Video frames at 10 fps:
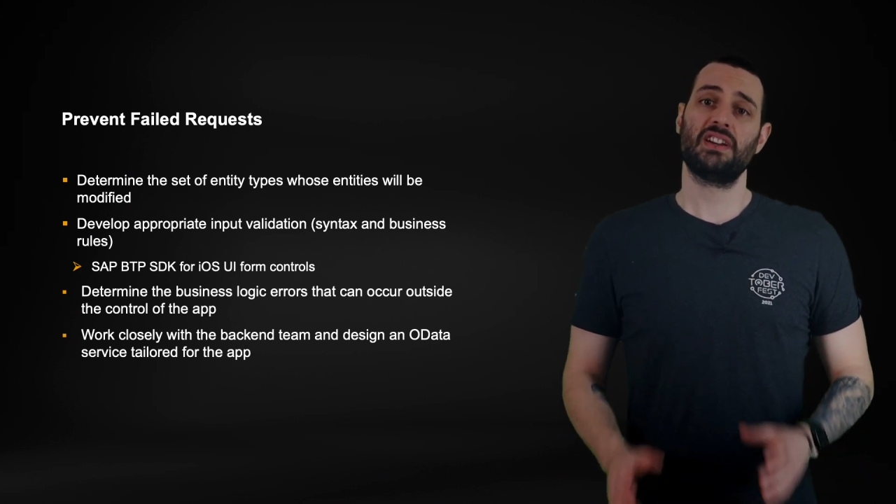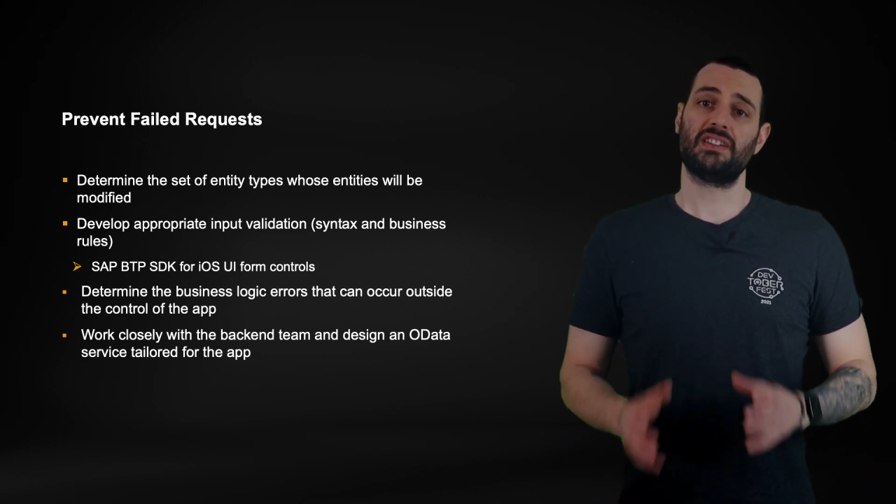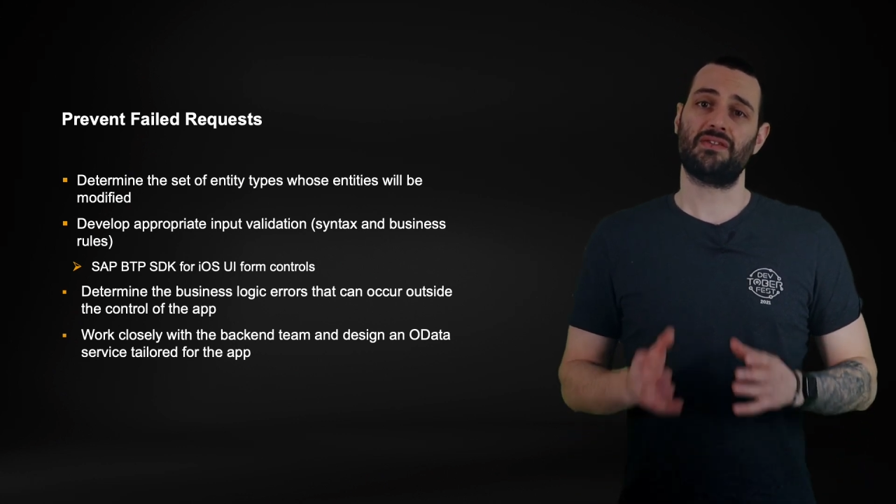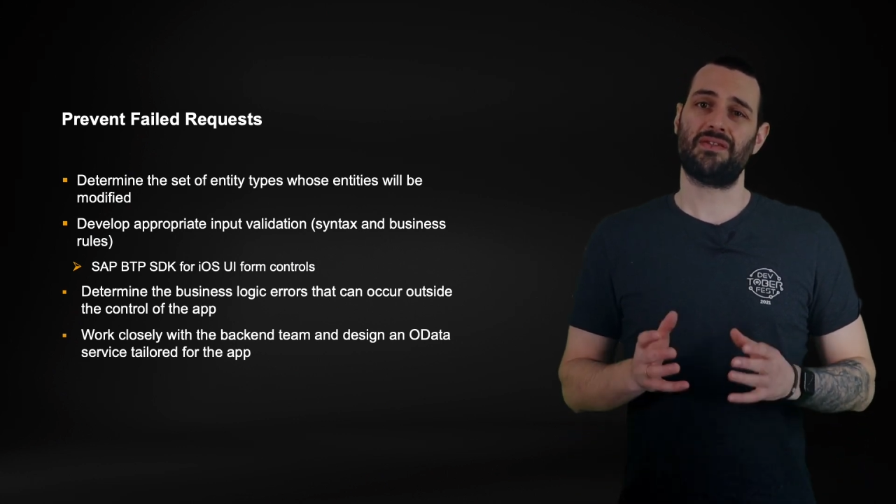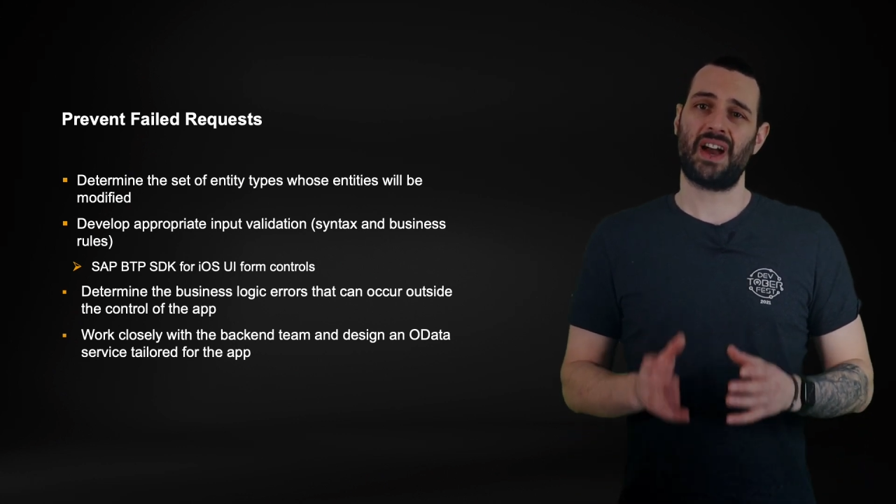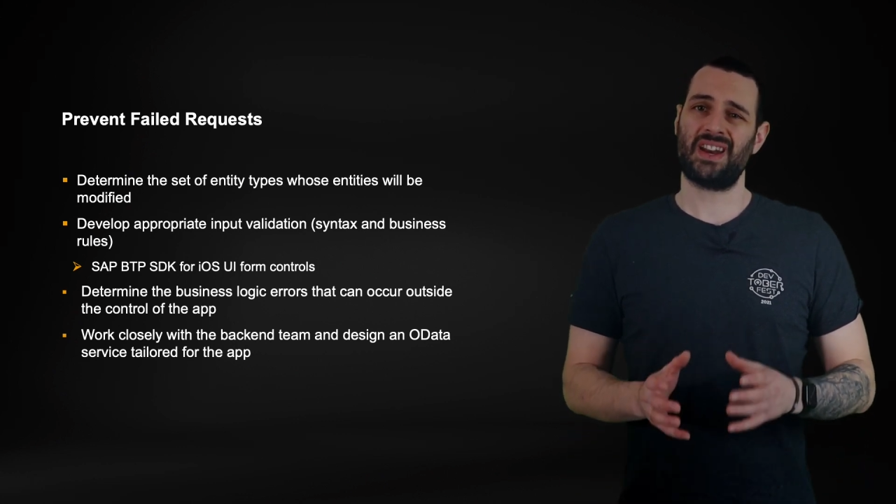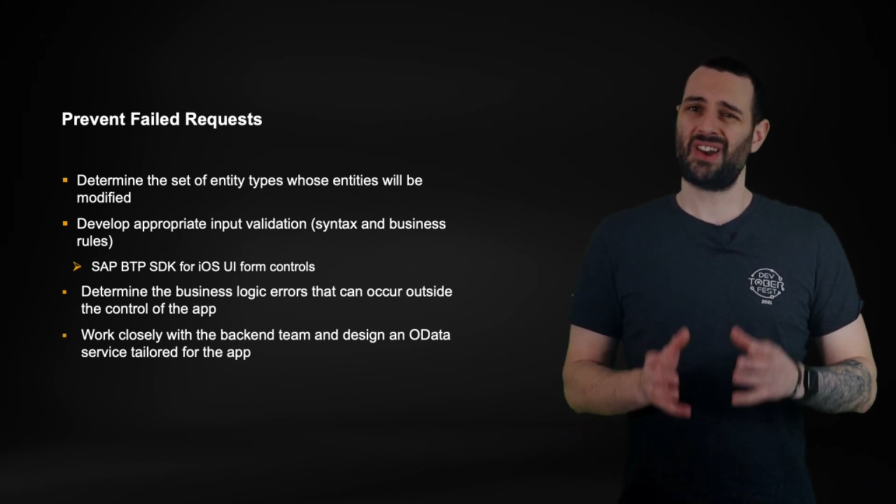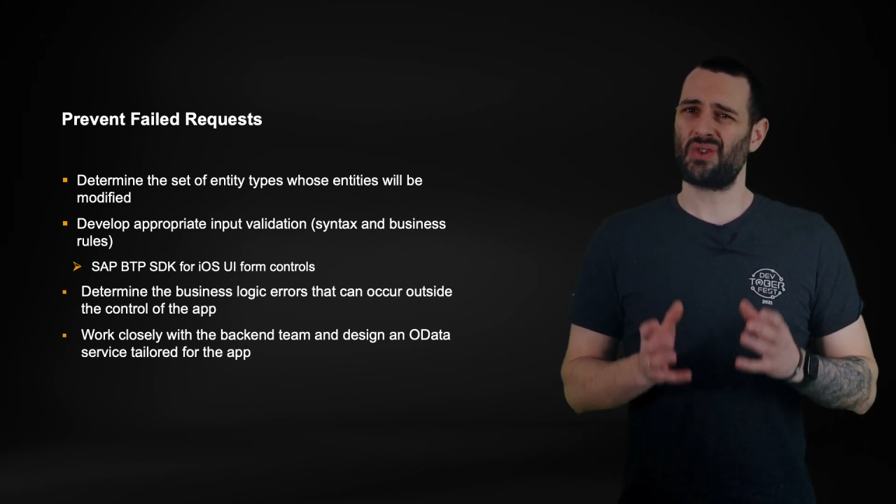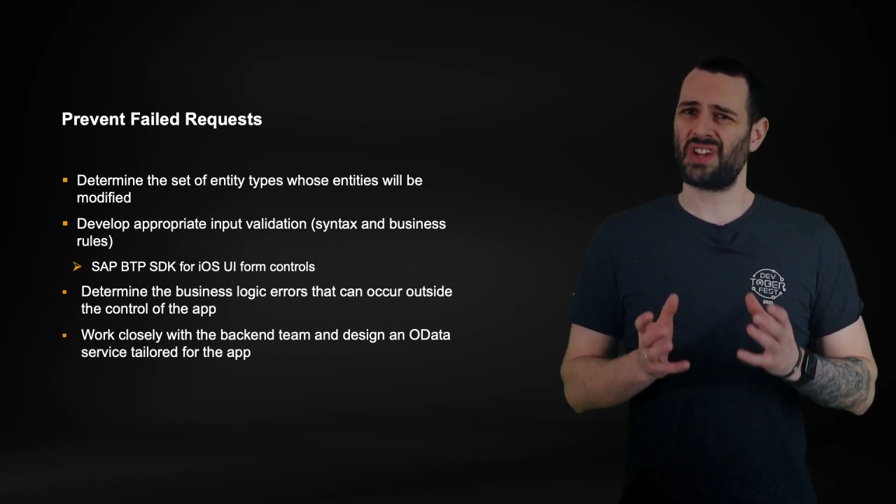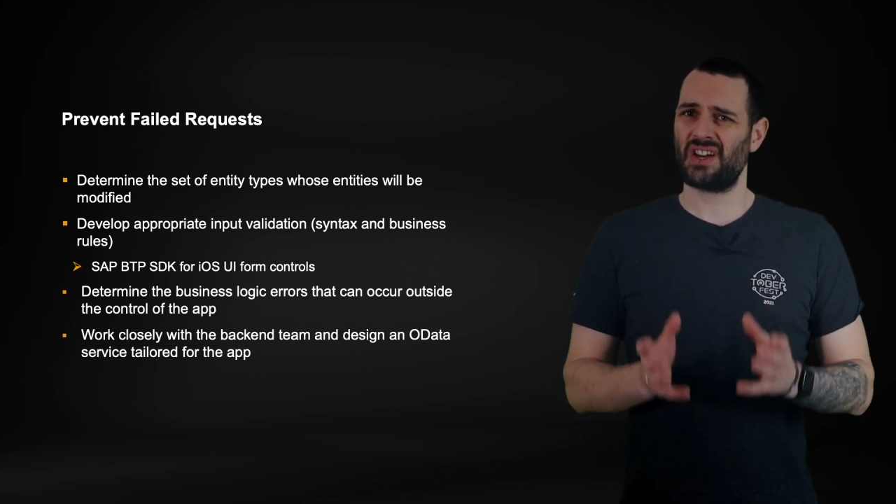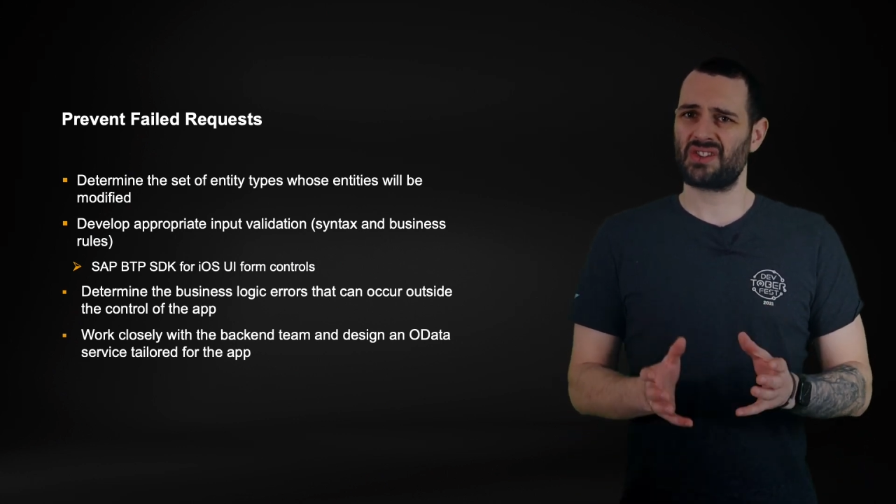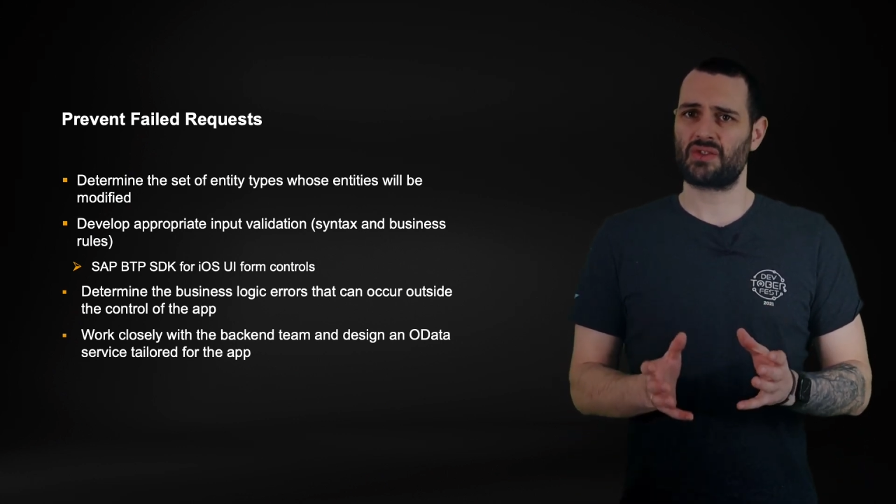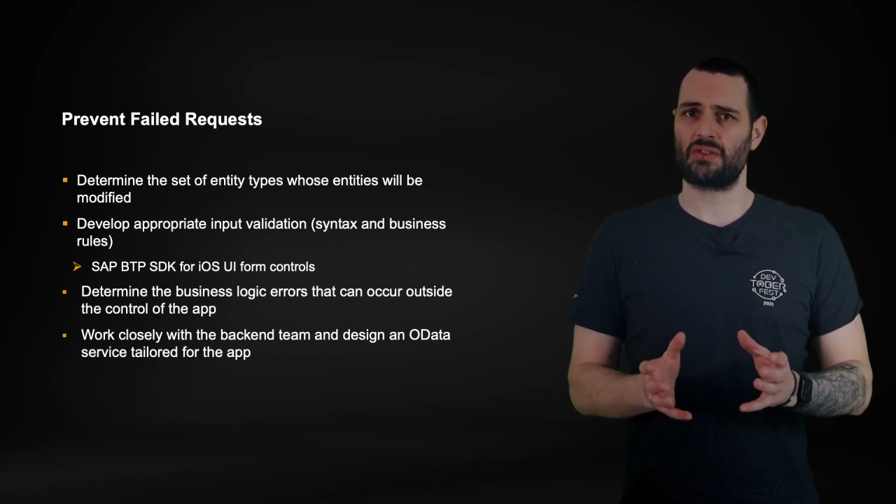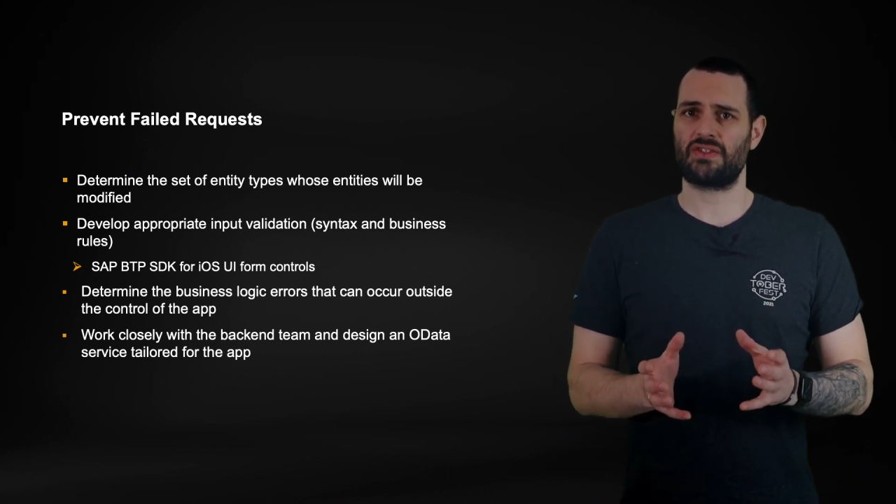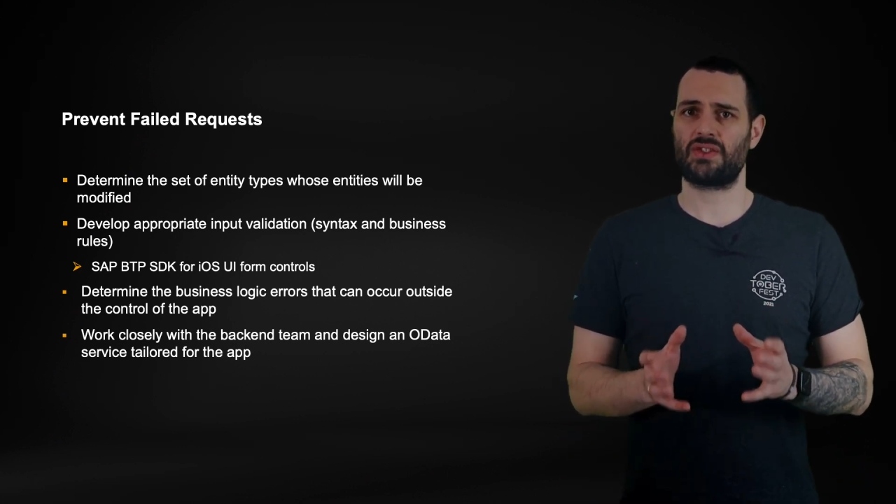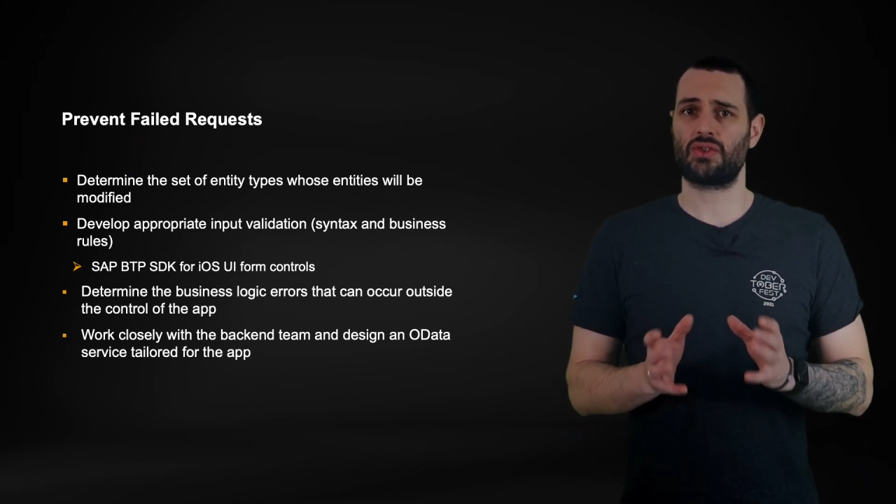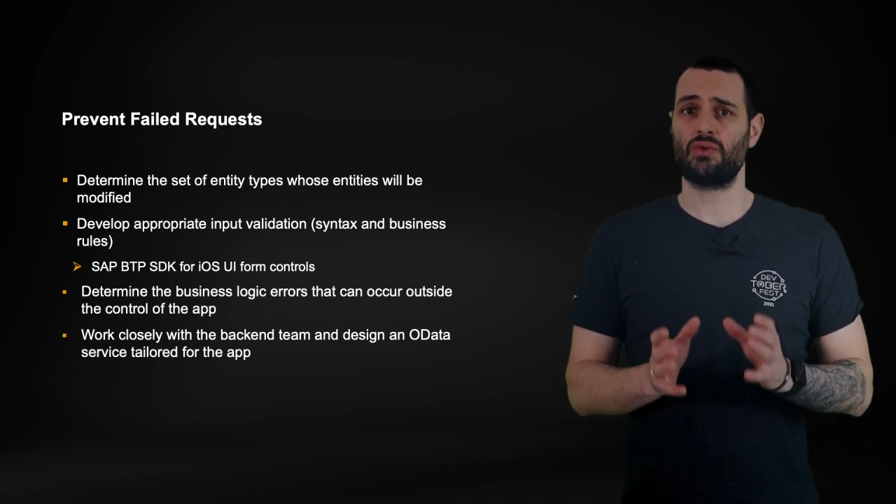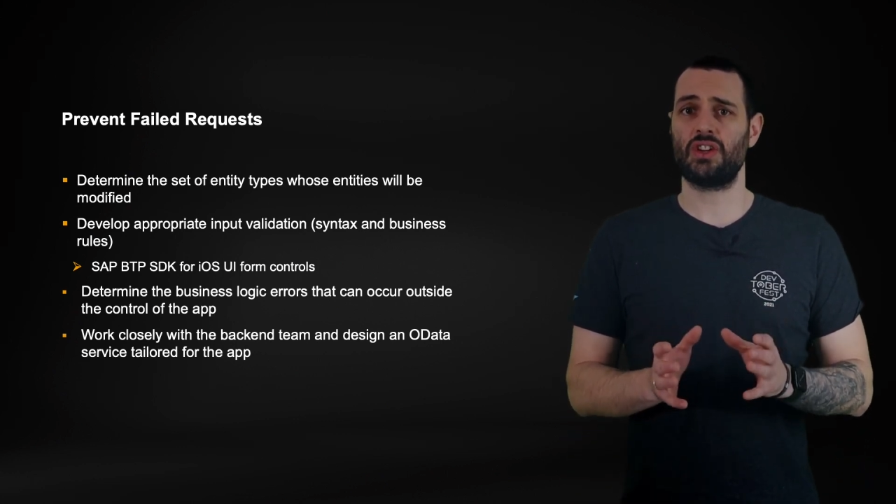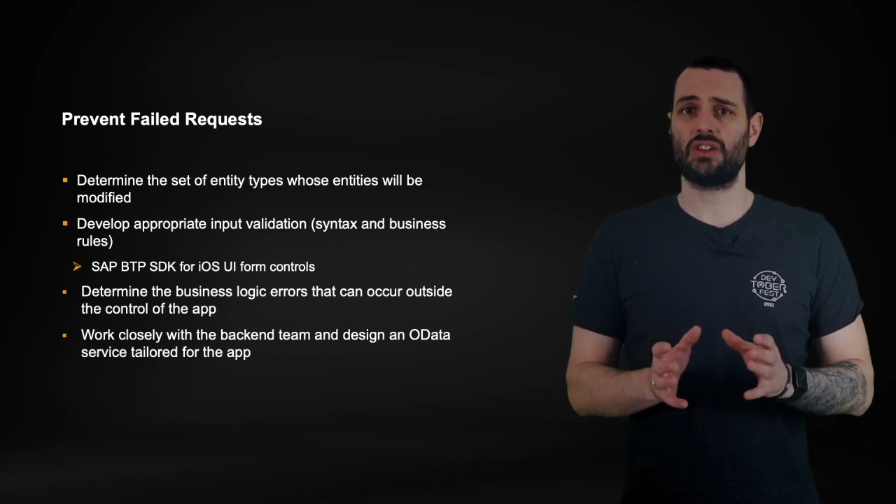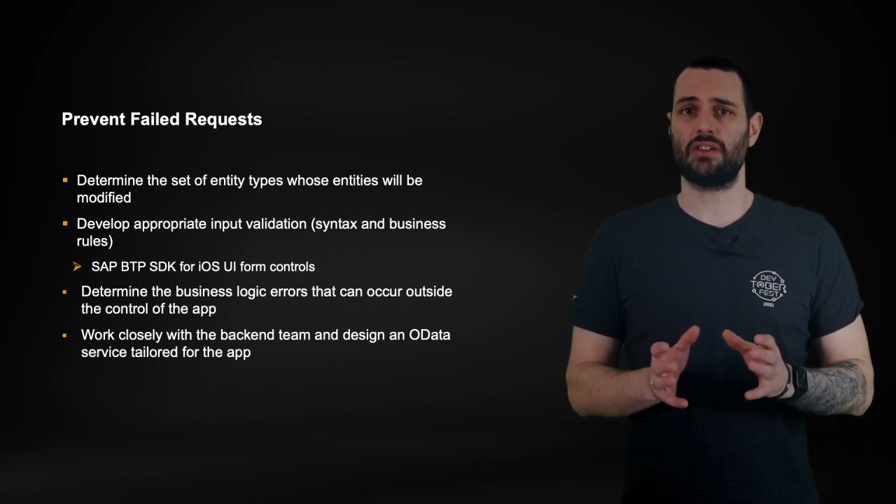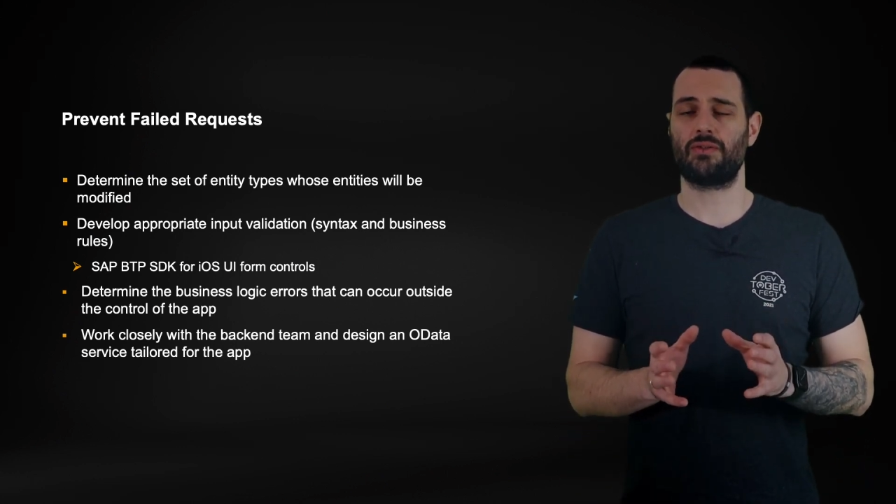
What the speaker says: define an OData service suited